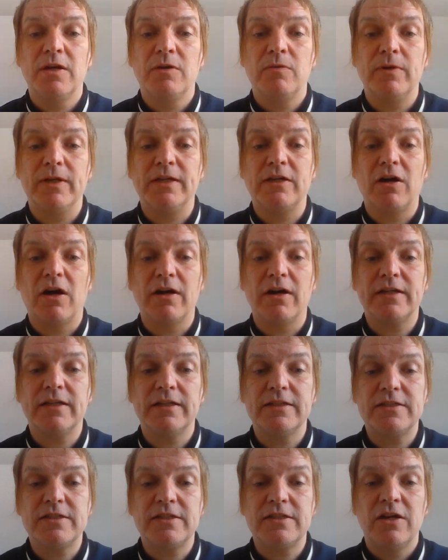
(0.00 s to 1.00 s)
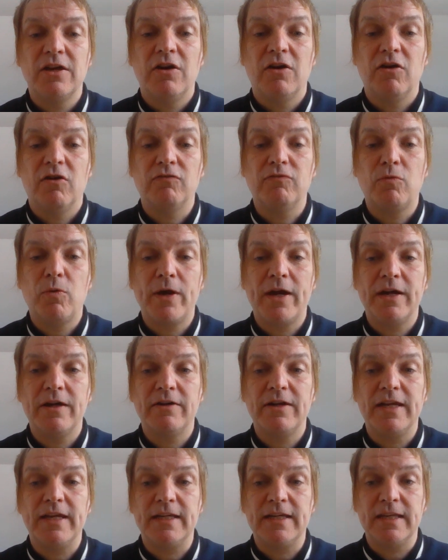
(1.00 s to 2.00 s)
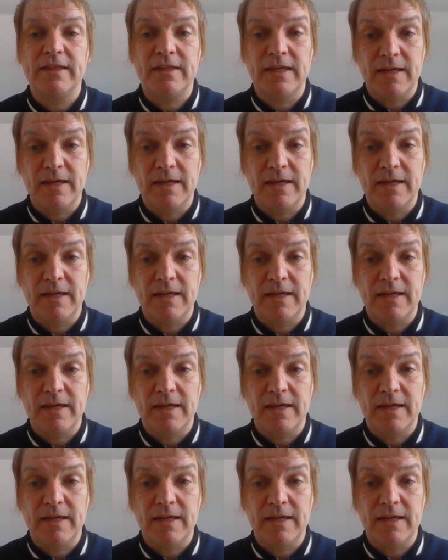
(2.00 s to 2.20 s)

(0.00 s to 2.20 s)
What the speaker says: regardless of where it